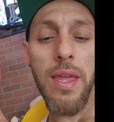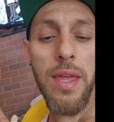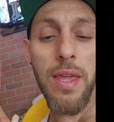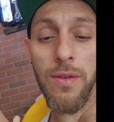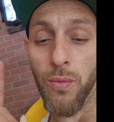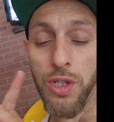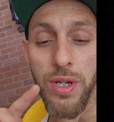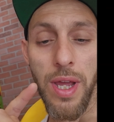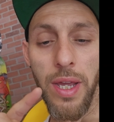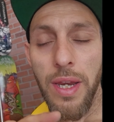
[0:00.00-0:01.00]
is what you're
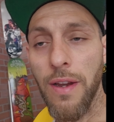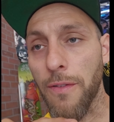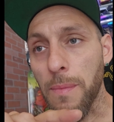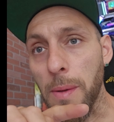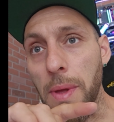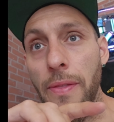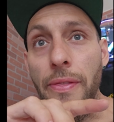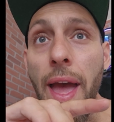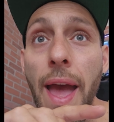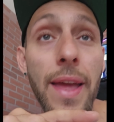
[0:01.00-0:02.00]
not going to hear from them, and
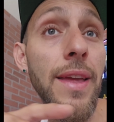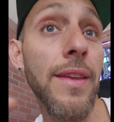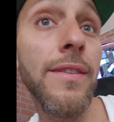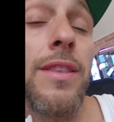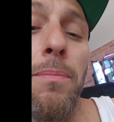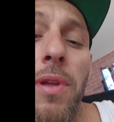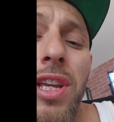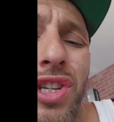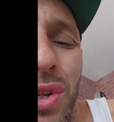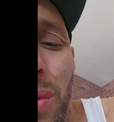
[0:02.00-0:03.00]
that is the
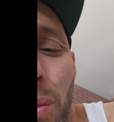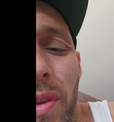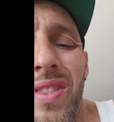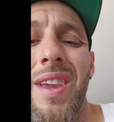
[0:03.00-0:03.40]
issue with the